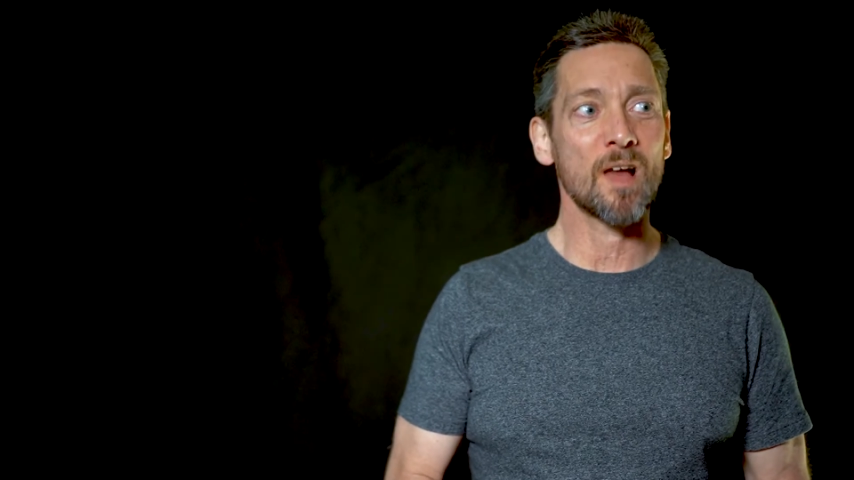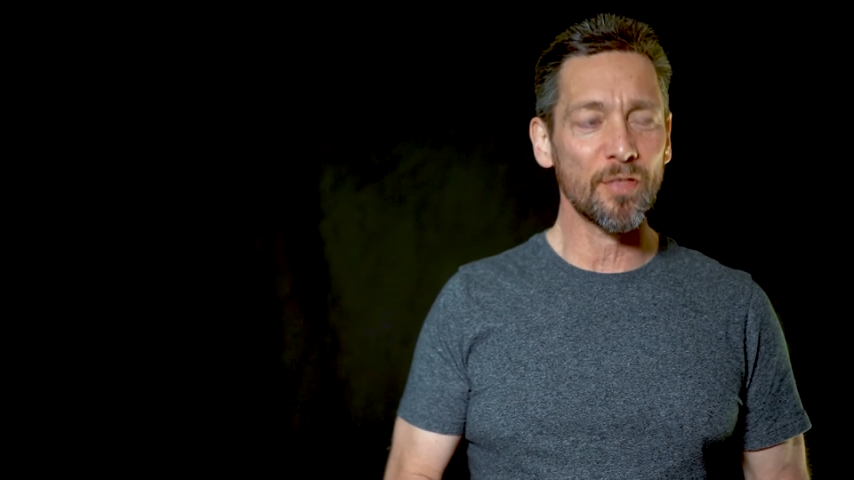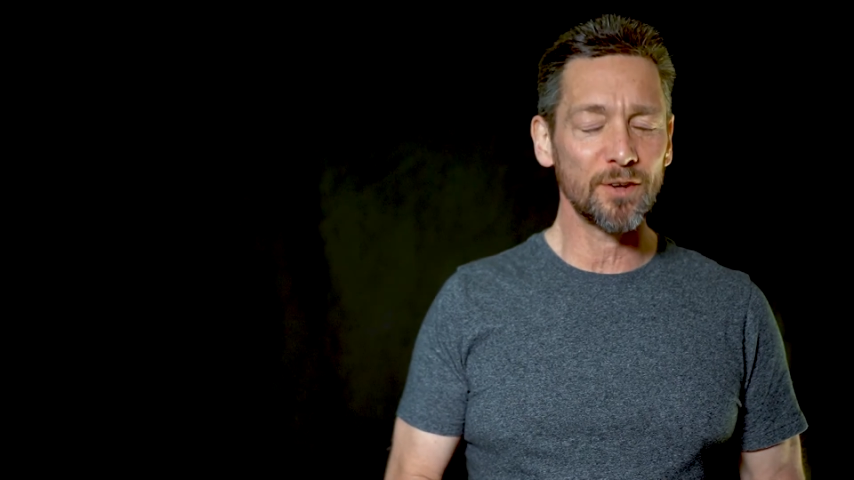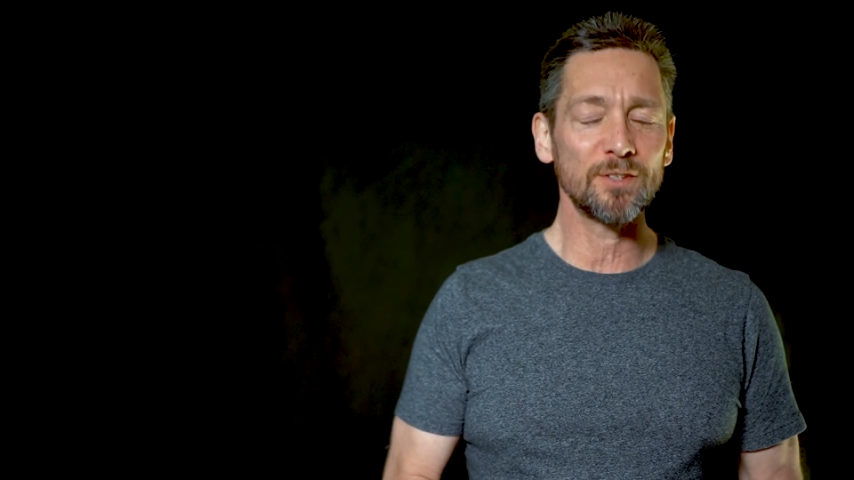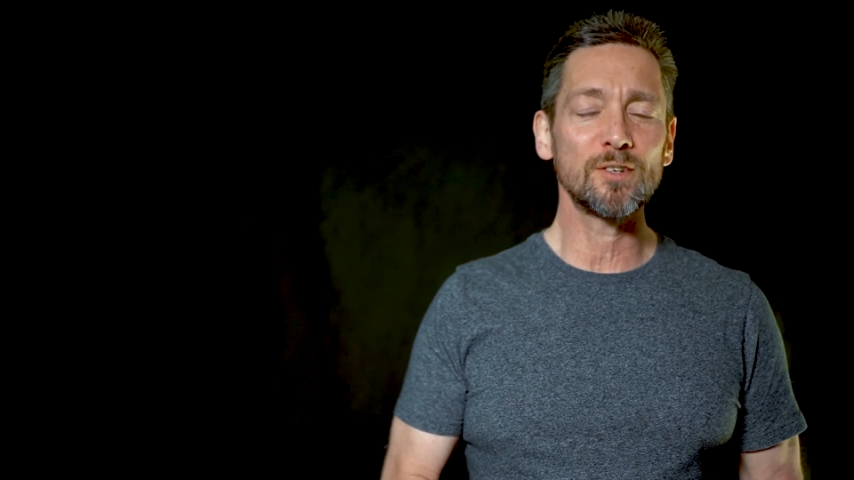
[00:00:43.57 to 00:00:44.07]

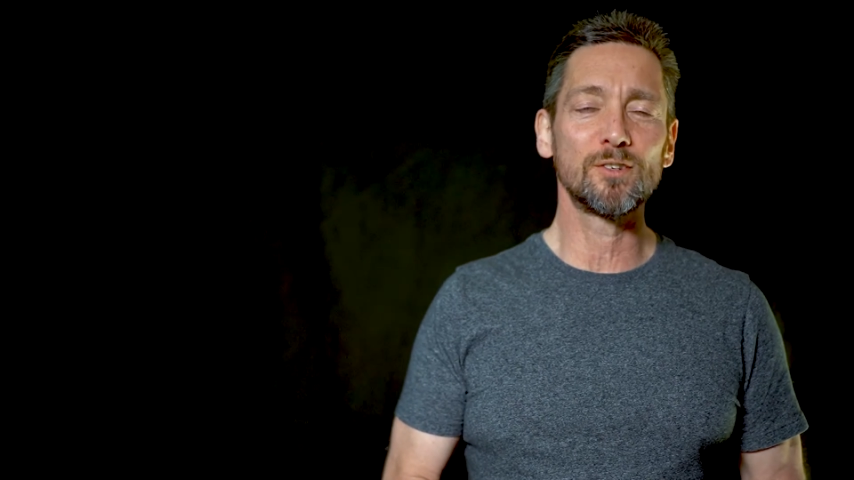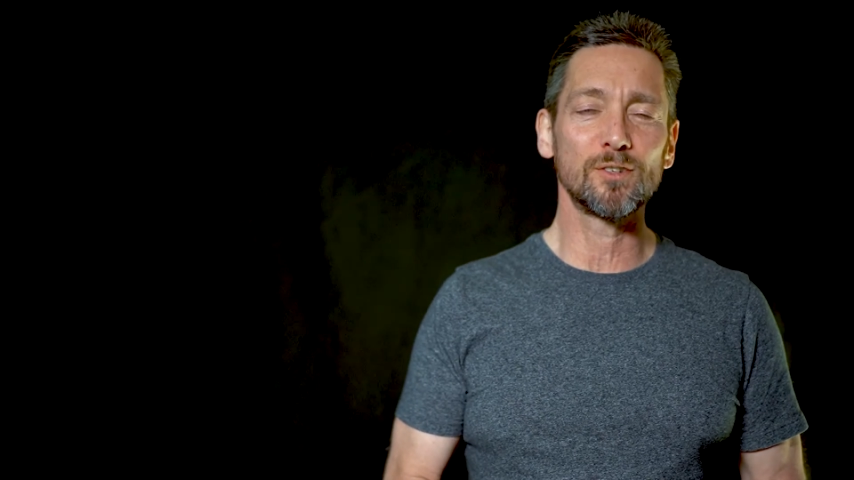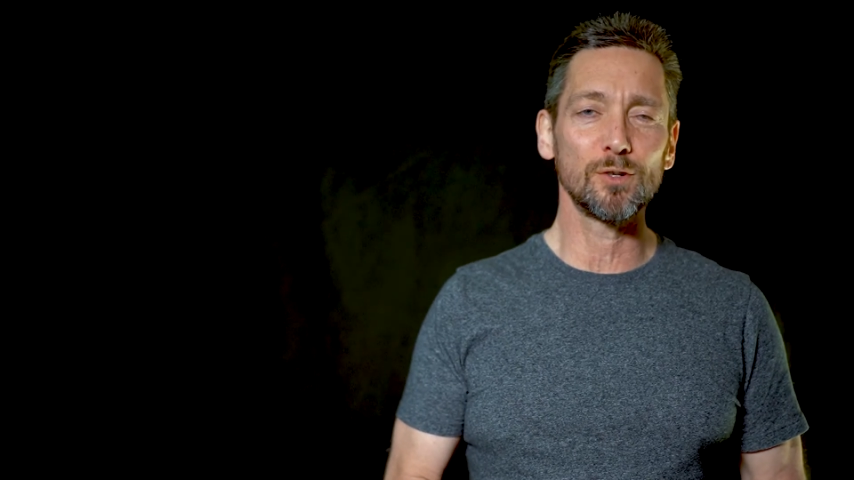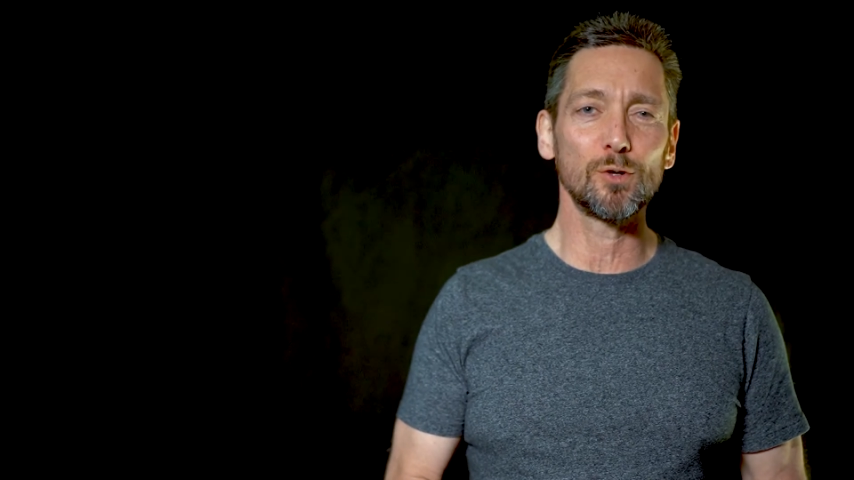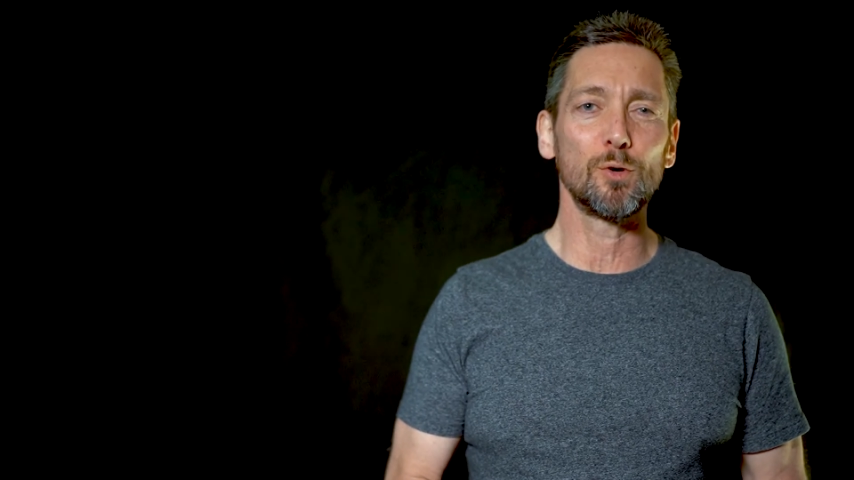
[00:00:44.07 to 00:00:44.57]
nothing to
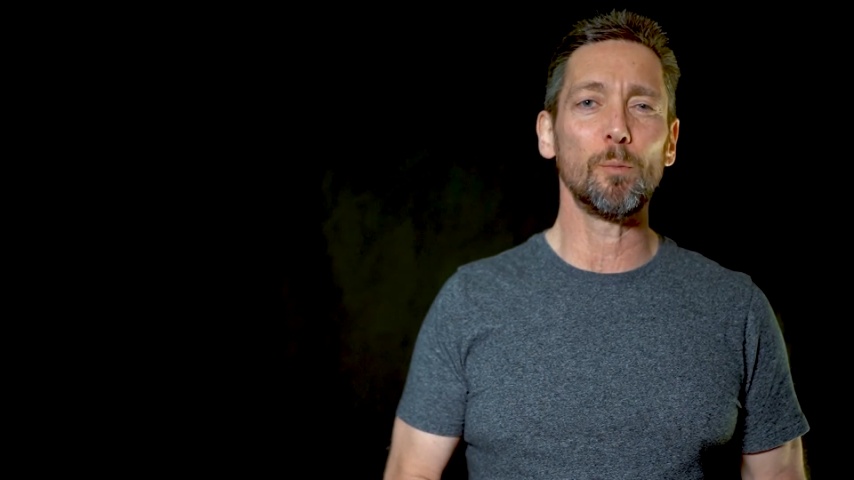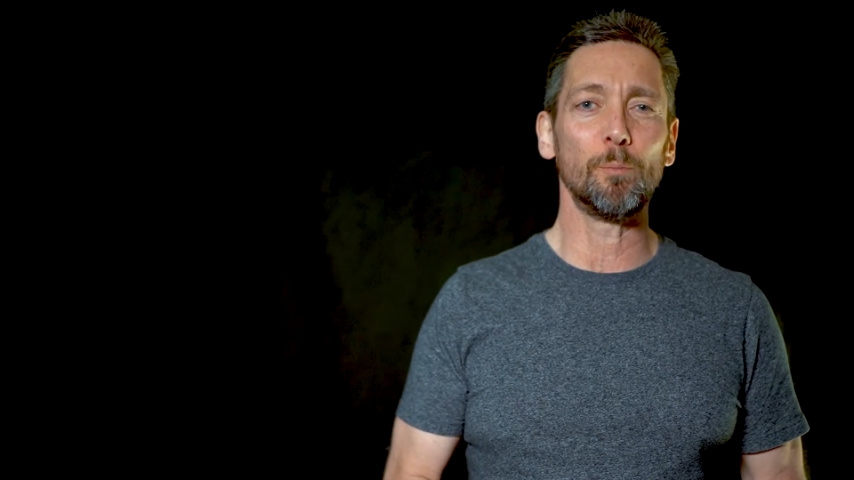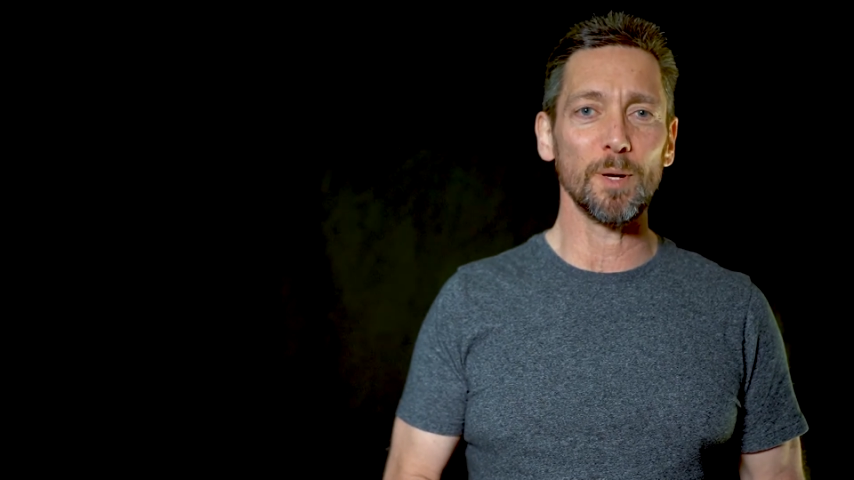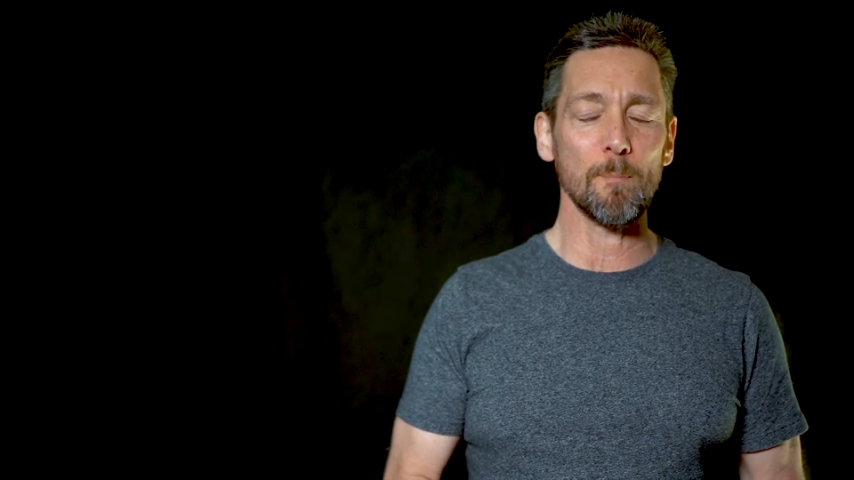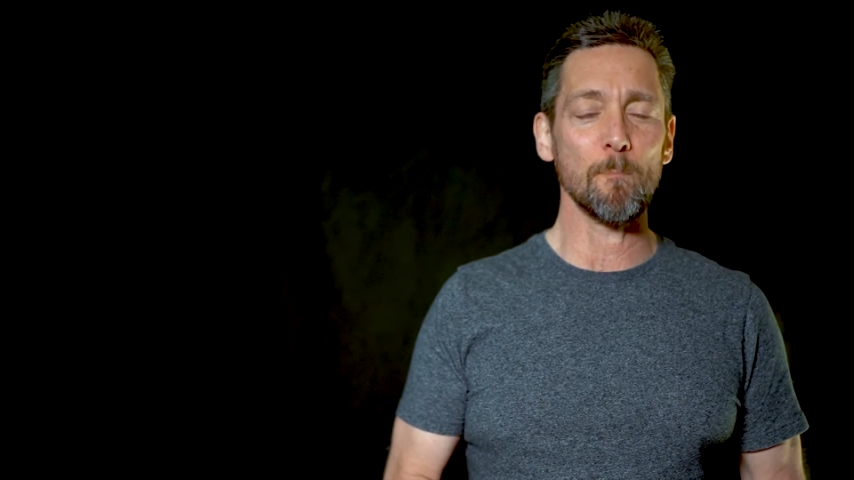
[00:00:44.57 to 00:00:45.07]
do but